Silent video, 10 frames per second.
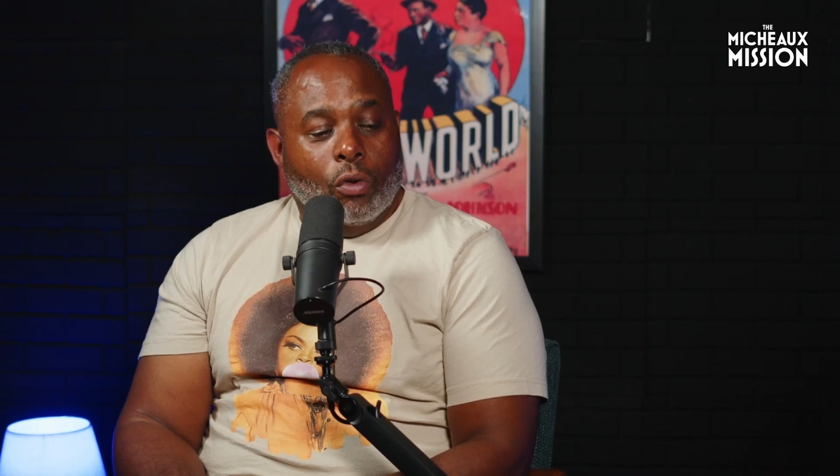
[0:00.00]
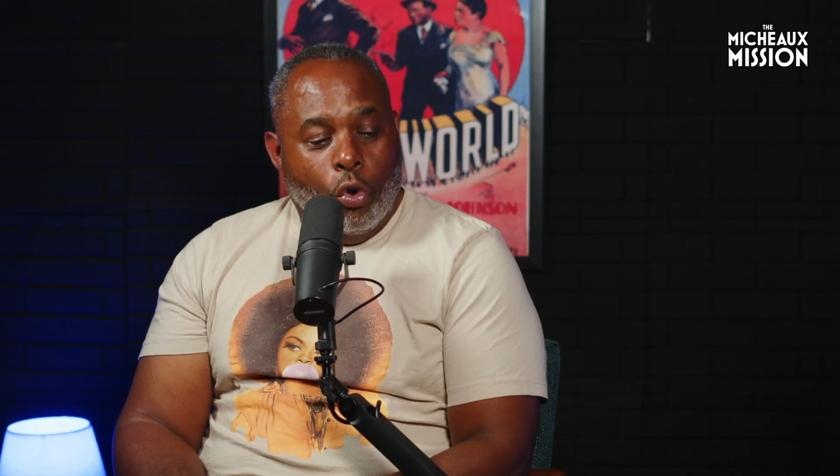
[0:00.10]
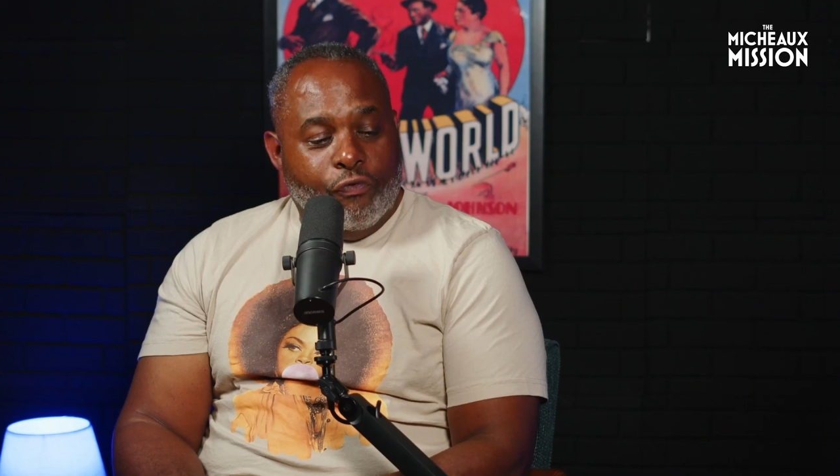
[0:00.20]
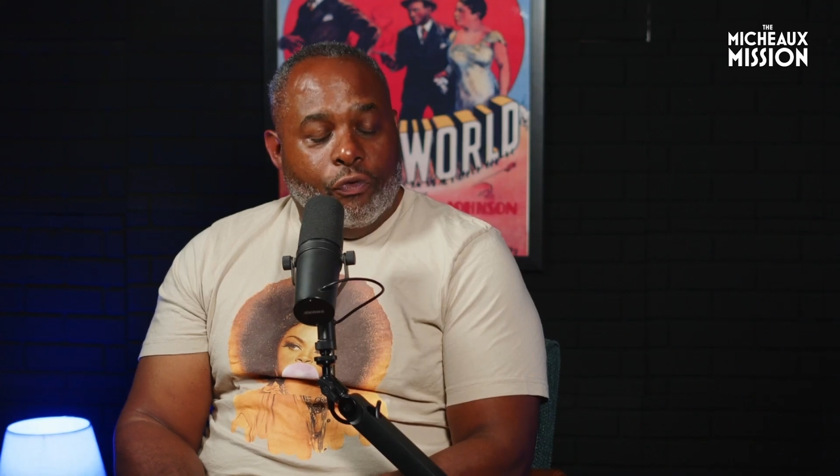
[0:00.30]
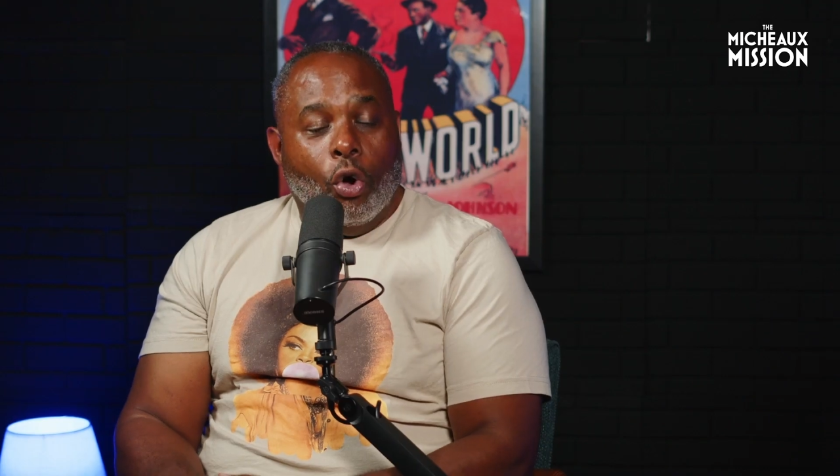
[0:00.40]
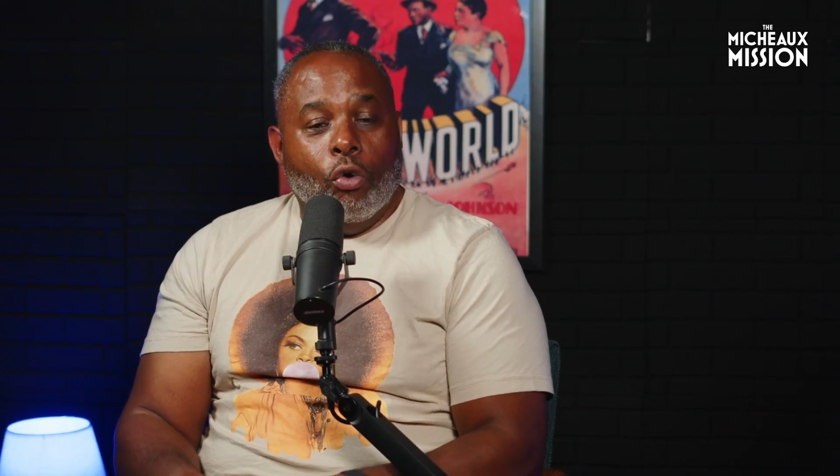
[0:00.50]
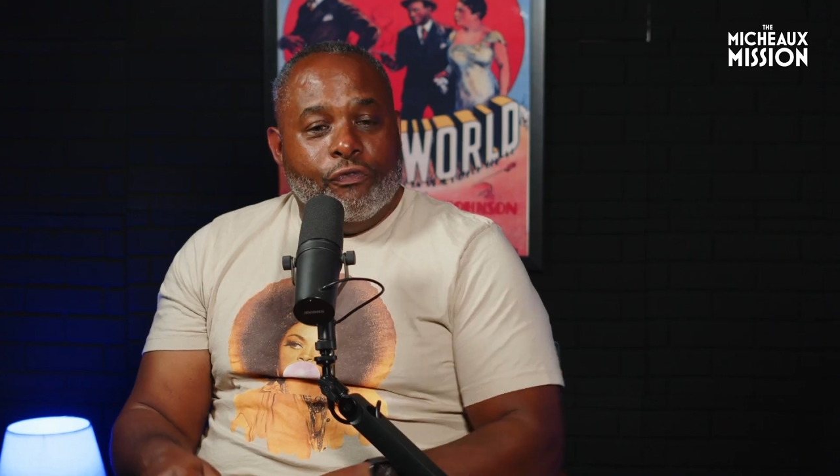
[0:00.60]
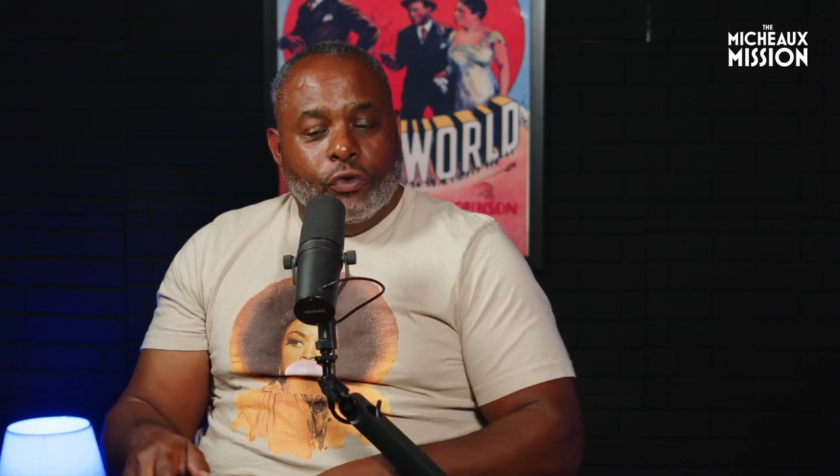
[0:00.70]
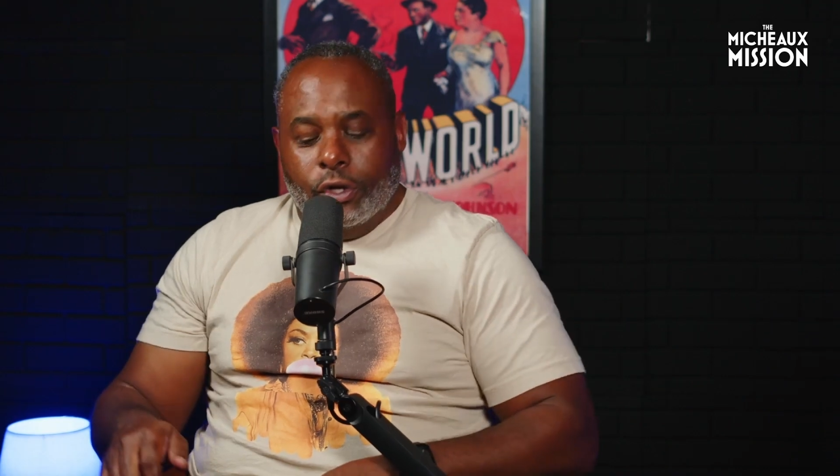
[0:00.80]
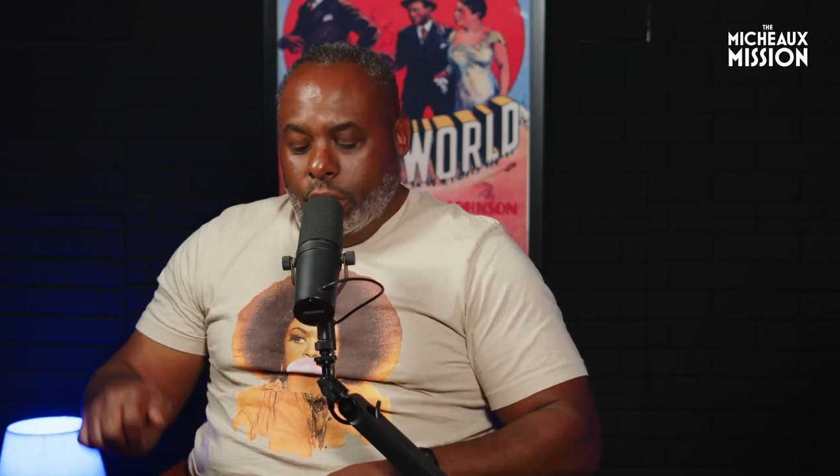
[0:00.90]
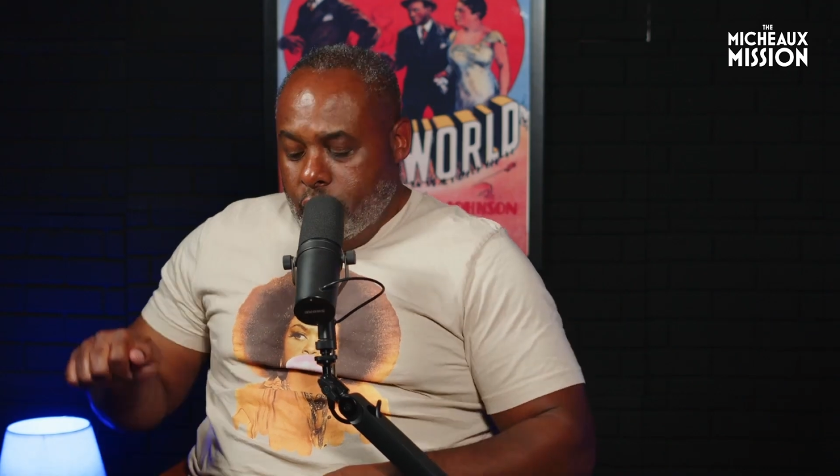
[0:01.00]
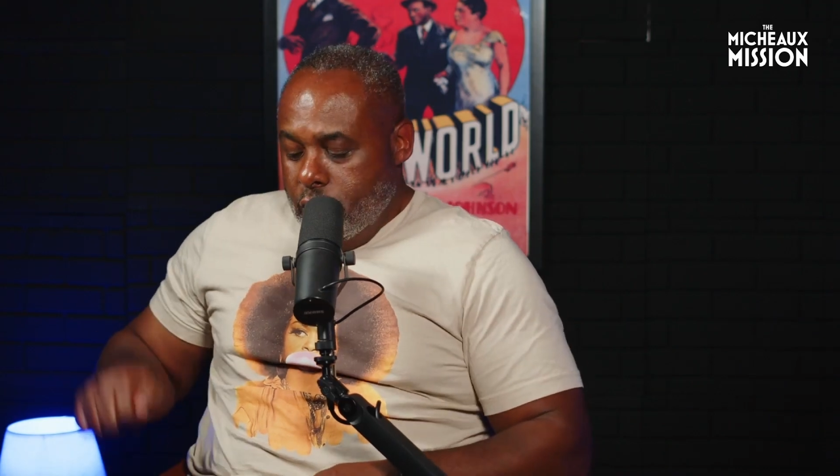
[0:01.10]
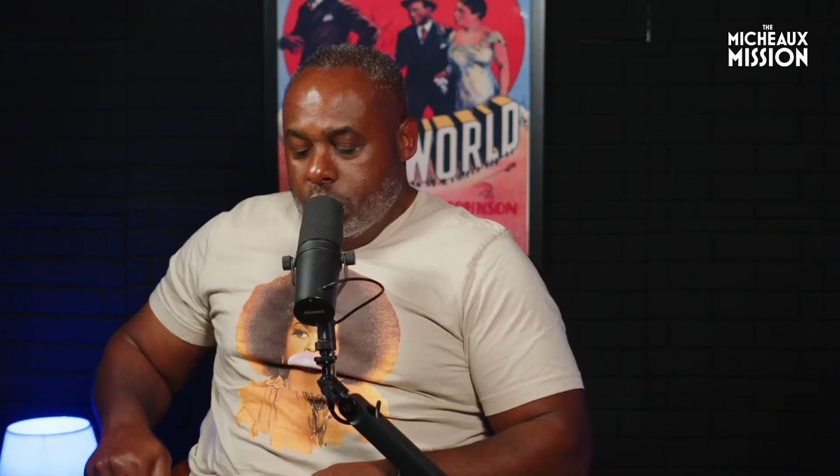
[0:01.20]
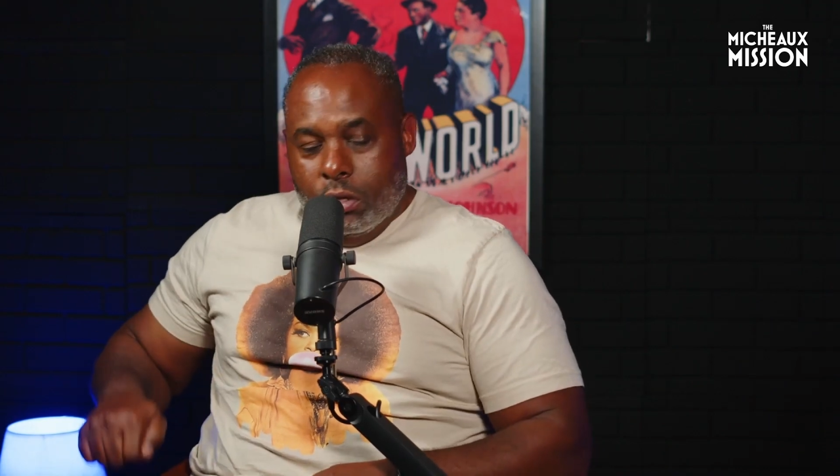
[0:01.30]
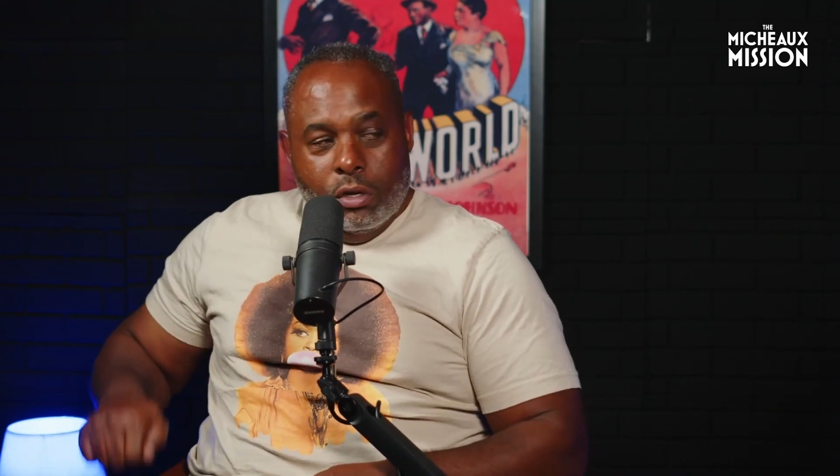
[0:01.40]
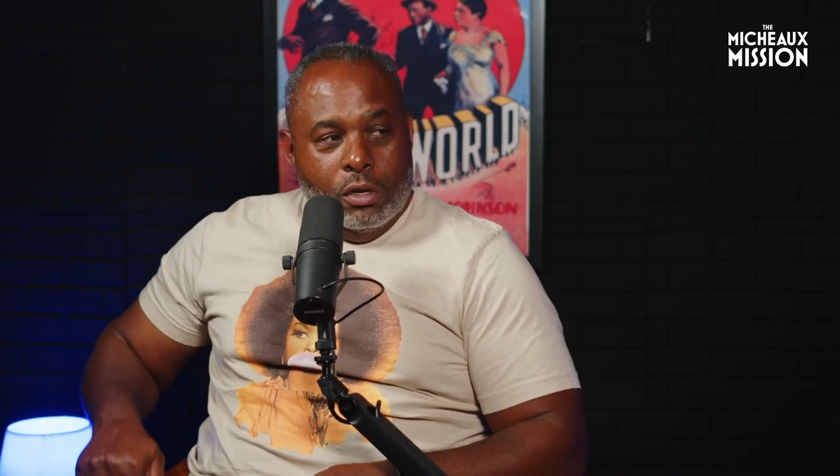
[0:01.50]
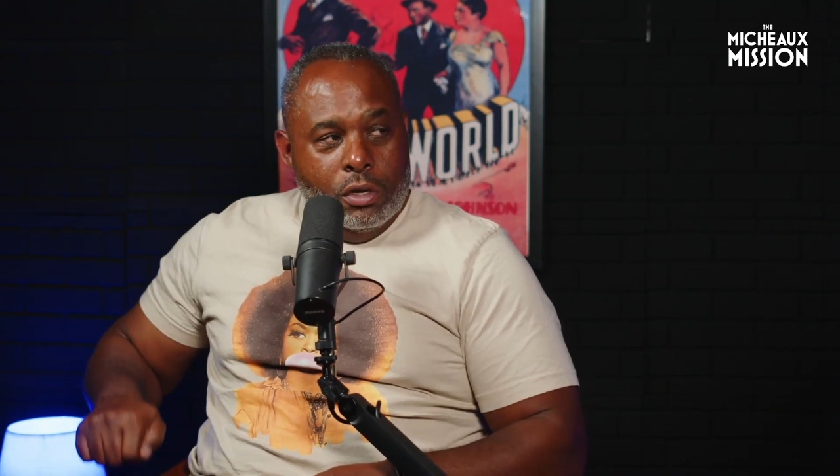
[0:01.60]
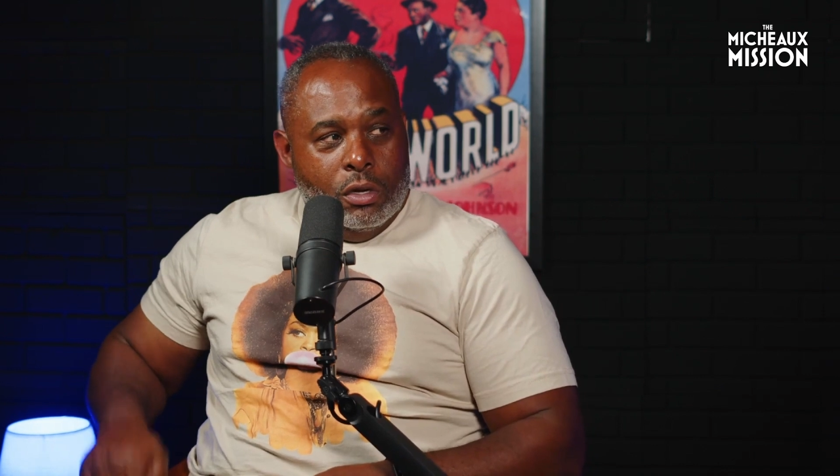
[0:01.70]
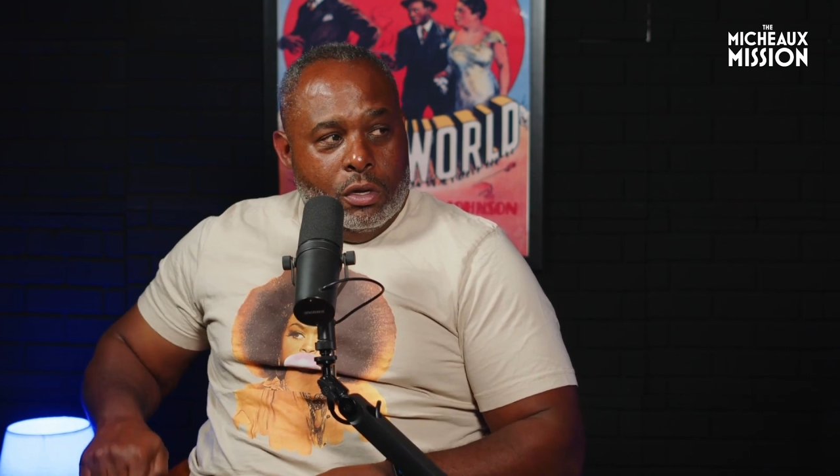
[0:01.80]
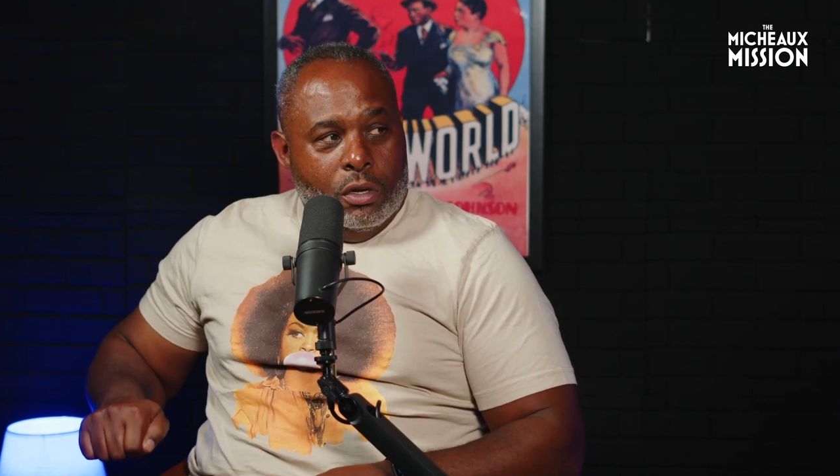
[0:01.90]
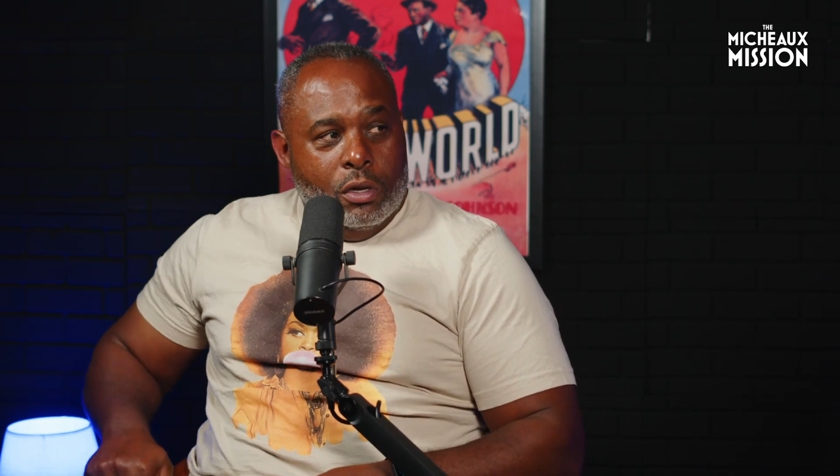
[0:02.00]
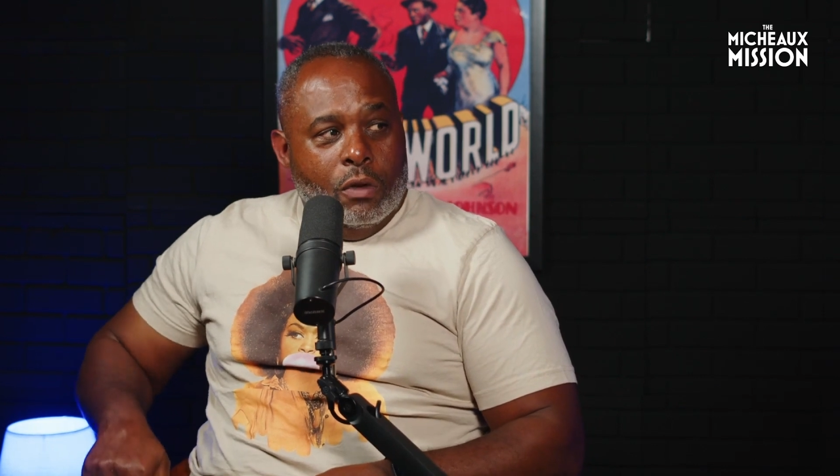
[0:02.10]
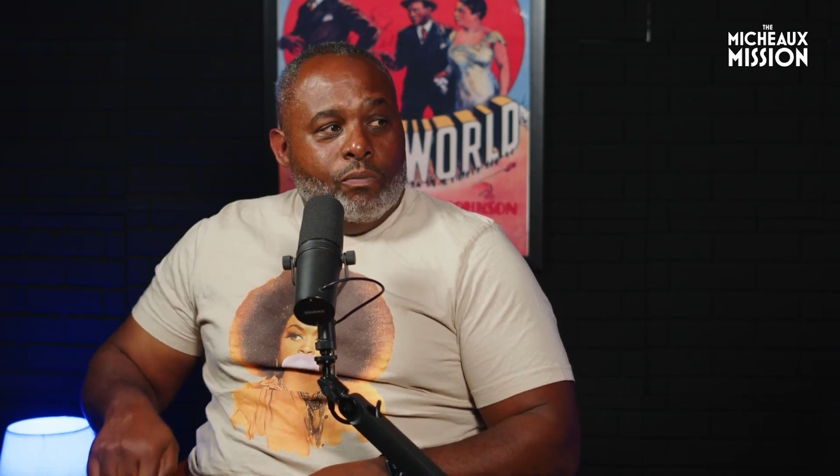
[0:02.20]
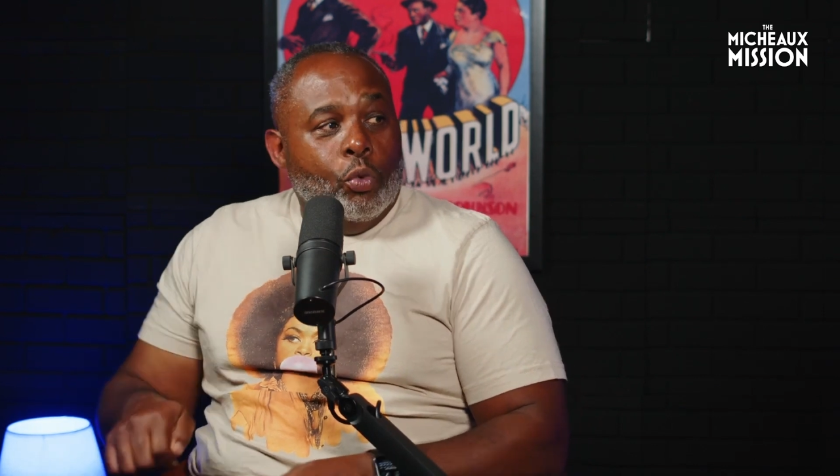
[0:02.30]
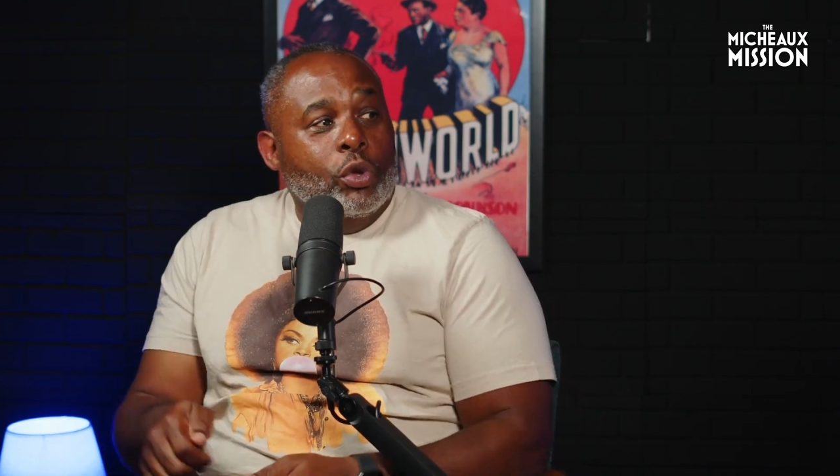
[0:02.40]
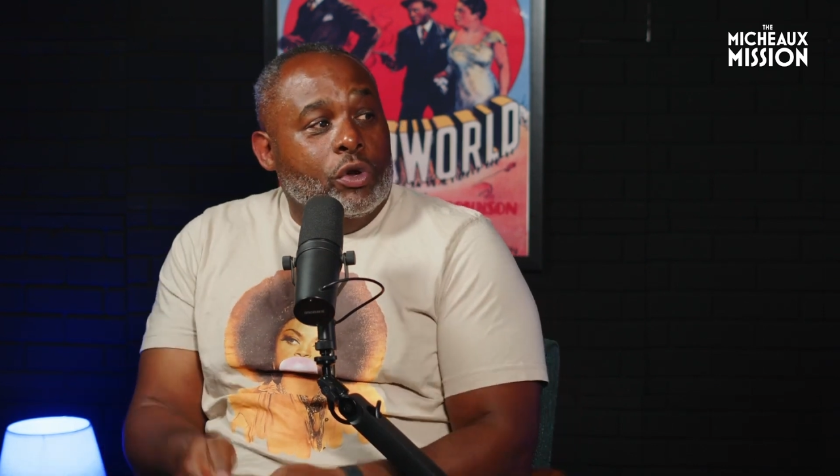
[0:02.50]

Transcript: hopefully we